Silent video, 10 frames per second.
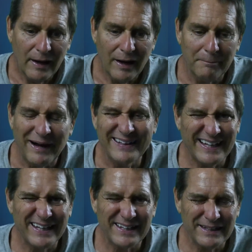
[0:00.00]
I
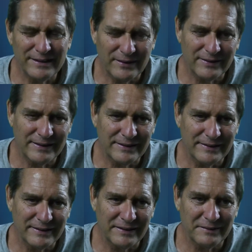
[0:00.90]
think
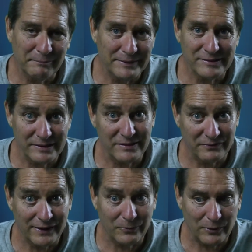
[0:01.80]
they're in business to
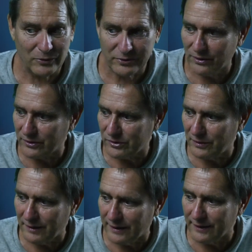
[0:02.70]
find whale sharks,
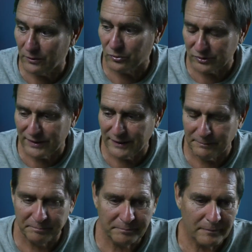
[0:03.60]
so I think we'll see
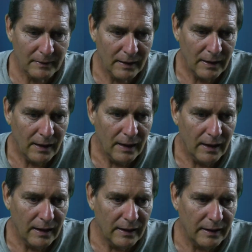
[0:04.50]
them.
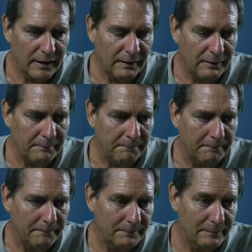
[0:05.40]

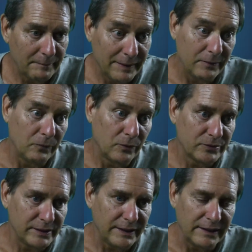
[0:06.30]
But we'll
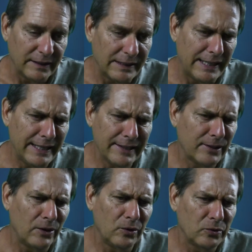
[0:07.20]
see. You can't
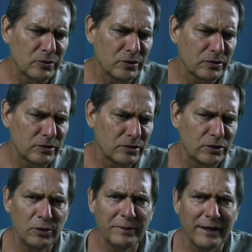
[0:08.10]
go
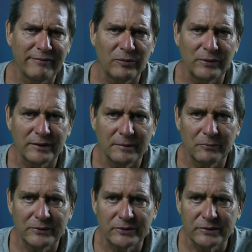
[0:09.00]
scuba diving with them,
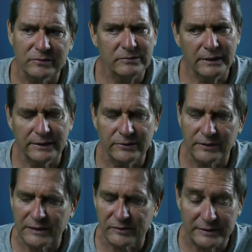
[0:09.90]
which is
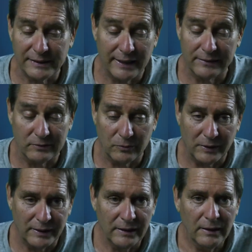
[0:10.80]
interesting. I don't know
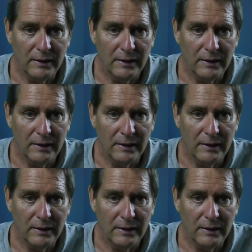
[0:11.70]
why.